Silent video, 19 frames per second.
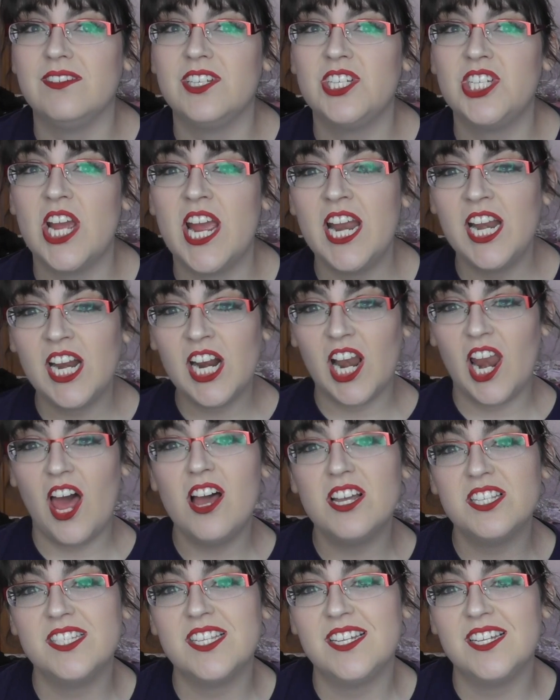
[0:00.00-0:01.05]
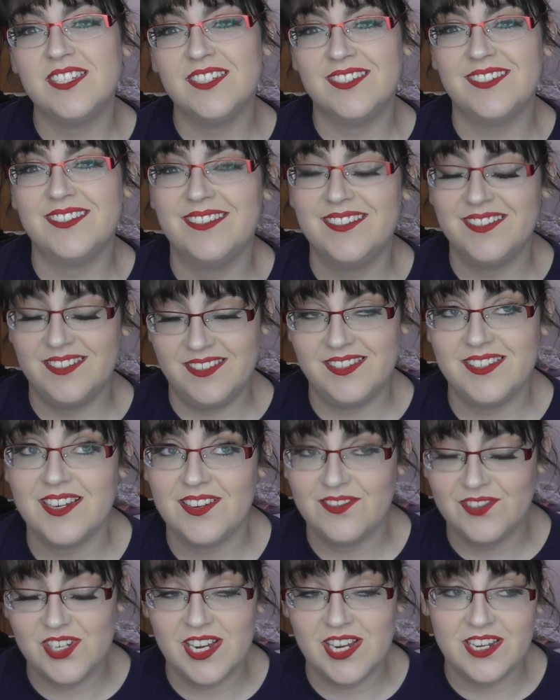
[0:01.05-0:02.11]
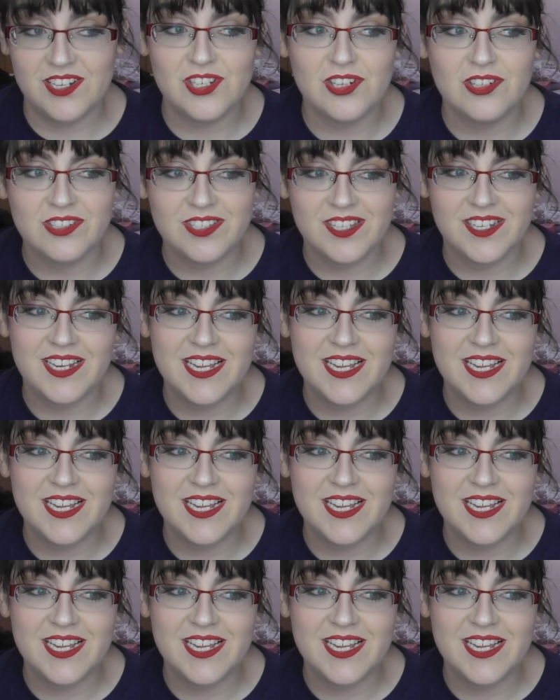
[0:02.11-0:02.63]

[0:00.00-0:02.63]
Shane Glosson instead of Shane Dawson.